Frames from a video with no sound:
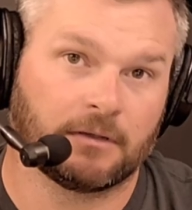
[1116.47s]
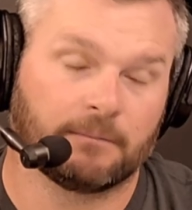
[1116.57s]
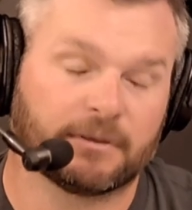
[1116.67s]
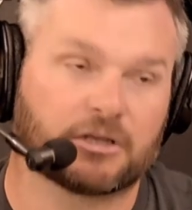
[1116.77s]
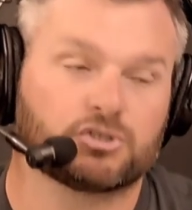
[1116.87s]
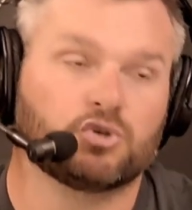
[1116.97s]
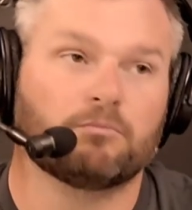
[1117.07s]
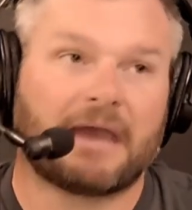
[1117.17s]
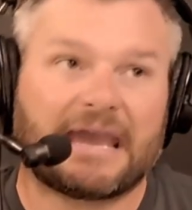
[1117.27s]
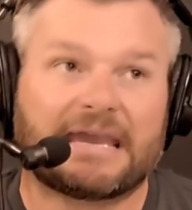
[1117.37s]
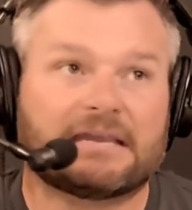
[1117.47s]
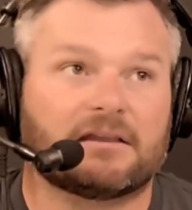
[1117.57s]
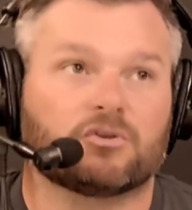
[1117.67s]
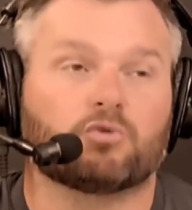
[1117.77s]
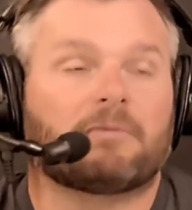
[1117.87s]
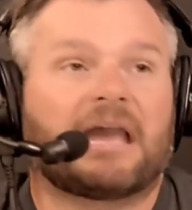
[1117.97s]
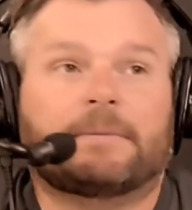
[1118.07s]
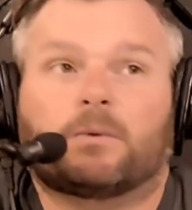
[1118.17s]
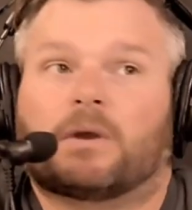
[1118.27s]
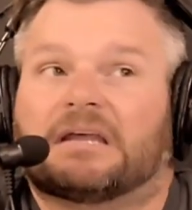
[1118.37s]
Because you may
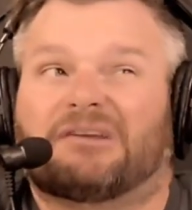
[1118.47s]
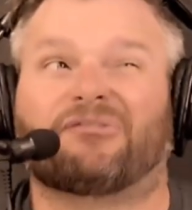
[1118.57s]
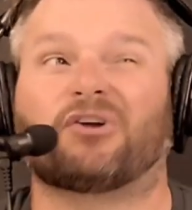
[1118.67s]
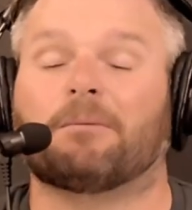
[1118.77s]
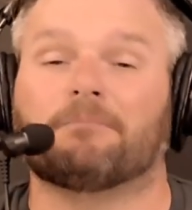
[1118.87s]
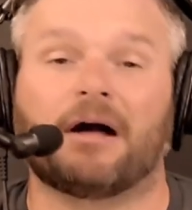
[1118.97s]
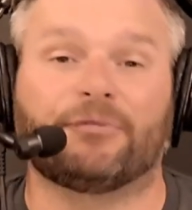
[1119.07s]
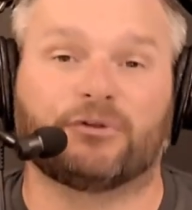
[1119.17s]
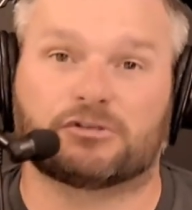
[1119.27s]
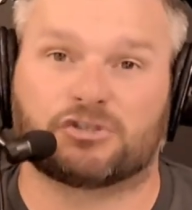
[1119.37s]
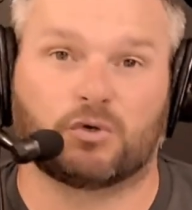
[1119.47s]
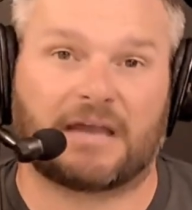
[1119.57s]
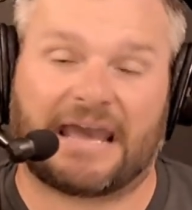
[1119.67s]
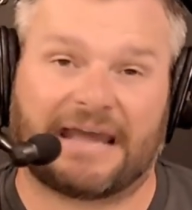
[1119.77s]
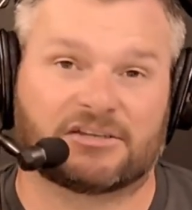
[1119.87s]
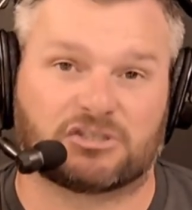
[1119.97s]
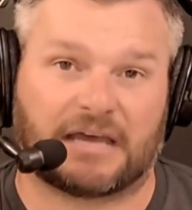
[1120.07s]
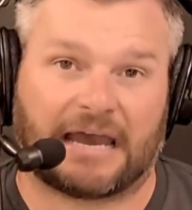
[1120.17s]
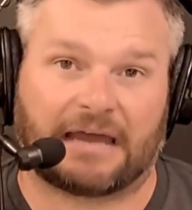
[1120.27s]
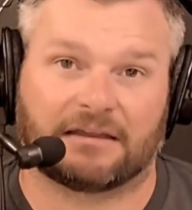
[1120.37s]
be willing for a month or two to hedge
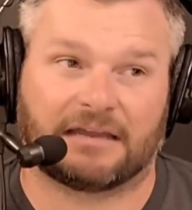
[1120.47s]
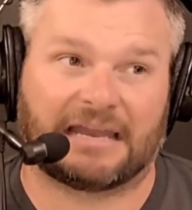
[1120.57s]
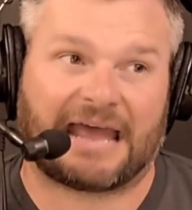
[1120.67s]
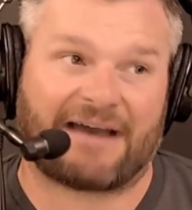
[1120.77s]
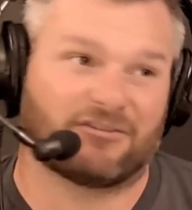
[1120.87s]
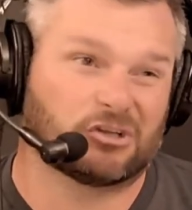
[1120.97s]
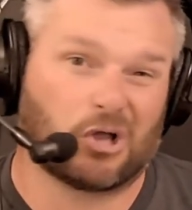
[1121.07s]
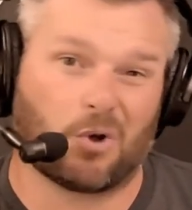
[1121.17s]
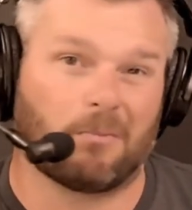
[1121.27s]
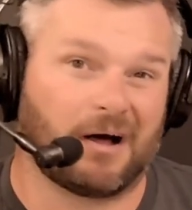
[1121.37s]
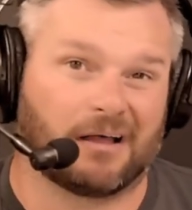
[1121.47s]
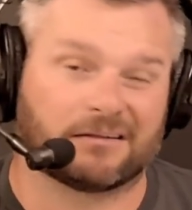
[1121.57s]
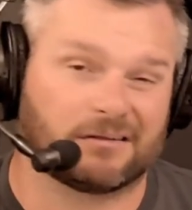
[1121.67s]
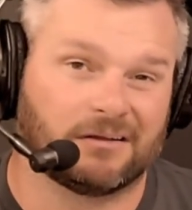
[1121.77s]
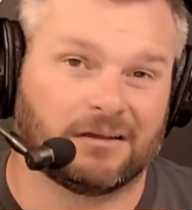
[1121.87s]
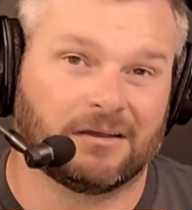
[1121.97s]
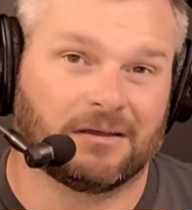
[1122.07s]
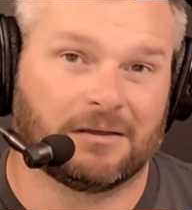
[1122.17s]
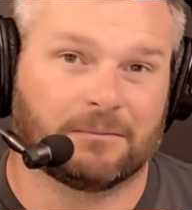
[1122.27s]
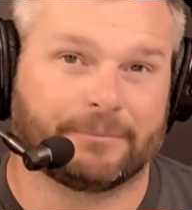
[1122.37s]
that and have a low month,
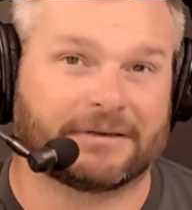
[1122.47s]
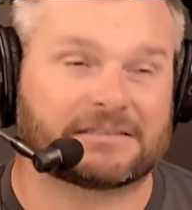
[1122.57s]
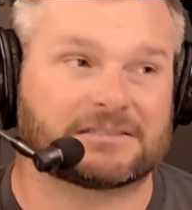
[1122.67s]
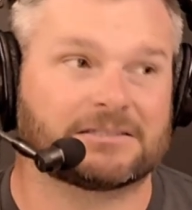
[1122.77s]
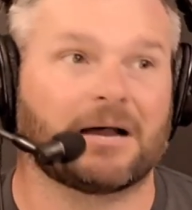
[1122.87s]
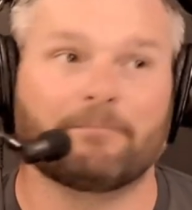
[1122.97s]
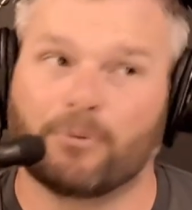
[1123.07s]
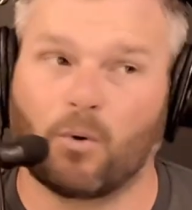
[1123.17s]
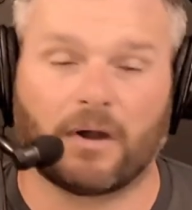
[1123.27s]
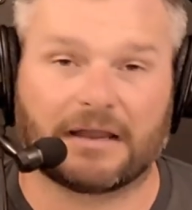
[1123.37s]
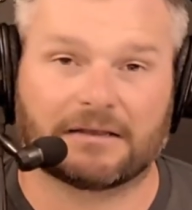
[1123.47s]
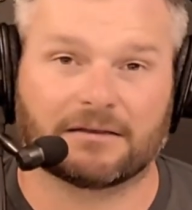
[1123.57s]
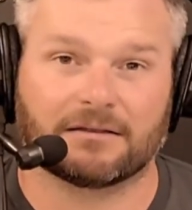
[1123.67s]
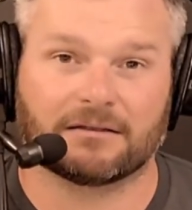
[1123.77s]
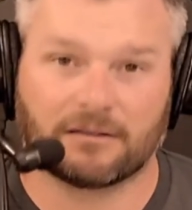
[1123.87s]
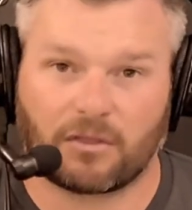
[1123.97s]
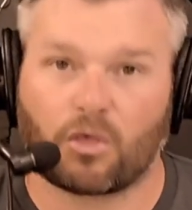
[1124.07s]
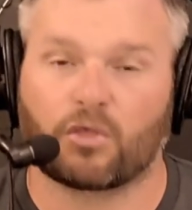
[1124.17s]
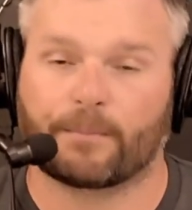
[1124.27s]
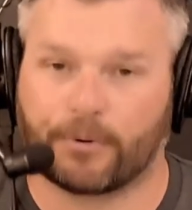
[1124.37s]
but at some point,
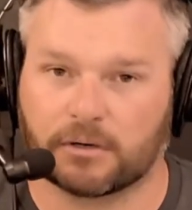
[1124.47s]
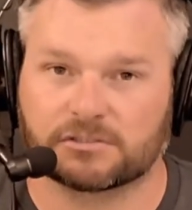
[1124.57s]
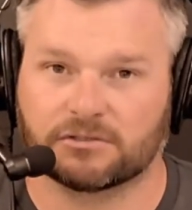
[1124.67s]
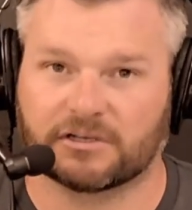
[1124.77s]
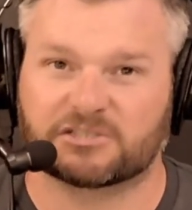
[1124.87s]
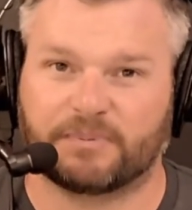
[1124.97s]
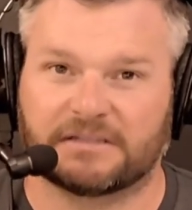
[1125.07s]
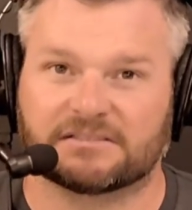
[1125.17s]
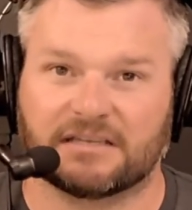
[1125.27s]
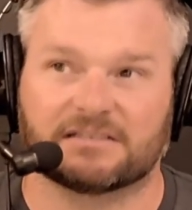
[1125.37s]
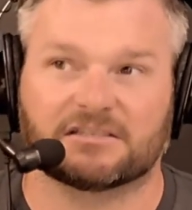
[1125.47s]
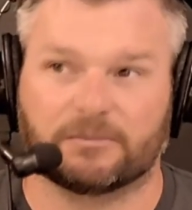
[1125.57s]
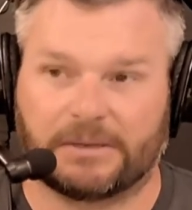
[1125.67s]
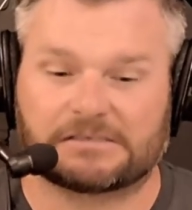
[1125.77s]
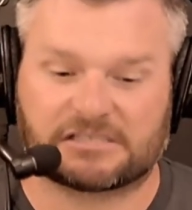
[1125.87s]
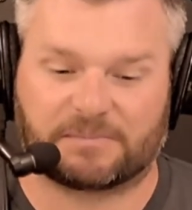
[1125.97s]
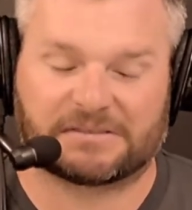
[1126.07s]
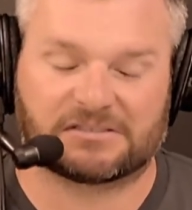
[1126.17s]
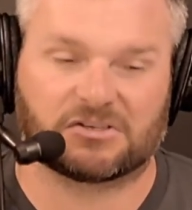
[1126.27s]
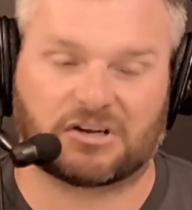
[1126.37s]
the personal expenses and the business
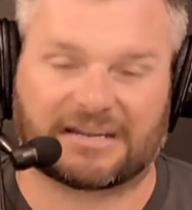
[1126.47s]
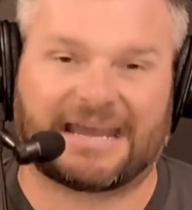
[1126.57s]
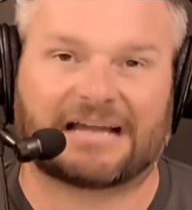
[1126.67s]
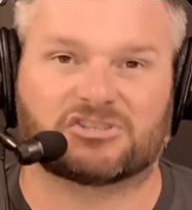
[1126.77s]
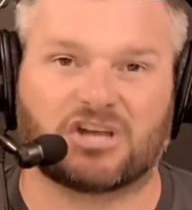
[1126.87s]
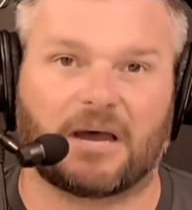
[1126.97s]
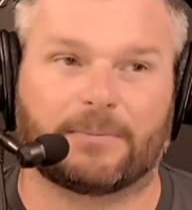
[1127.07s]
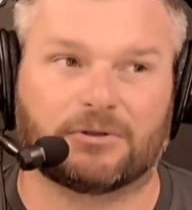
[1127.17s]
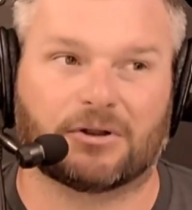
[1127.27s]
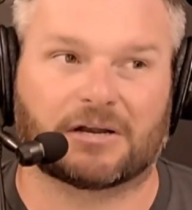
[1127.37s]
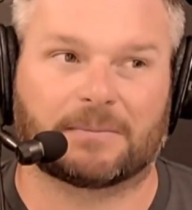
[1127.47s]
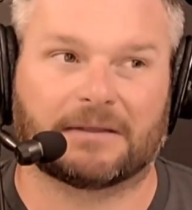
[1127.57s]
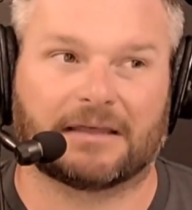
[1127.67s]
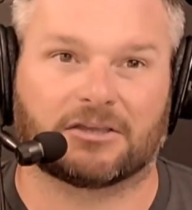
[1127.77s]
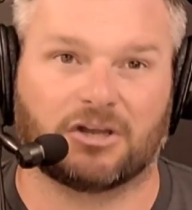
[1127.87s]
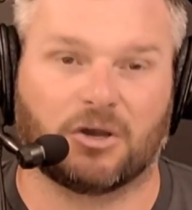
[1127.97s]
expenses are going to catch up and you're going to be like,